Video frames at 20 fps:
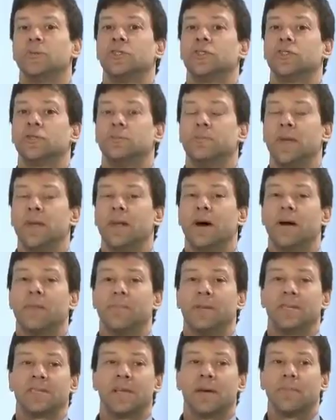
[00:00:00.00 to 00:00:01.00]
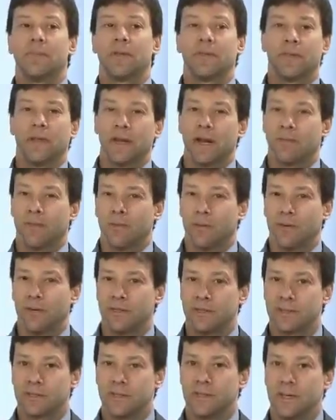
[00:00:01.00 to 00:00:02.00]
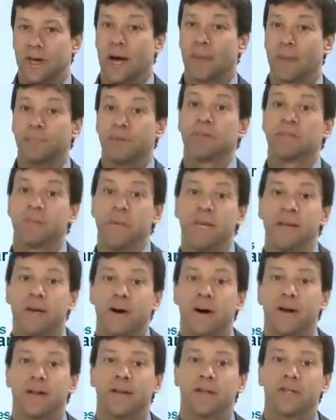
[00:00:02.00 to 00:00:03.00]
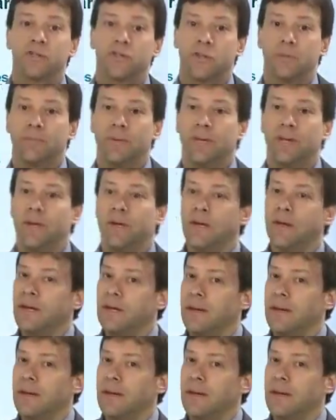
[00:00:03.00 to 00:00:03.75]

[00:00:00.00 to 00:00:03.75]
which may not be something that everyone's up to speed on and should be